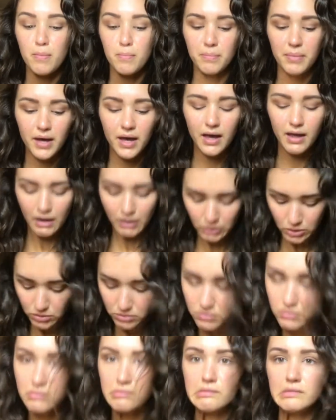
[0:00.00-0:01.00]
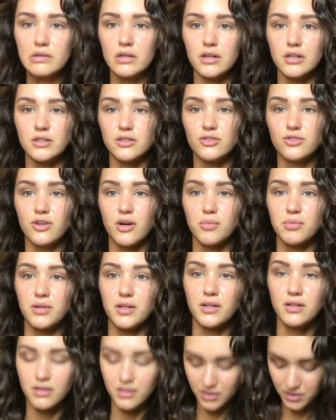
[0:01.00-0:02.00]
But I just dropped
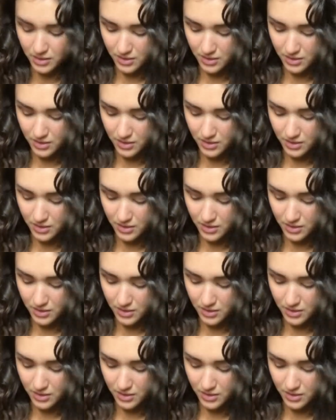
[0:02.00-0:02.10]
it.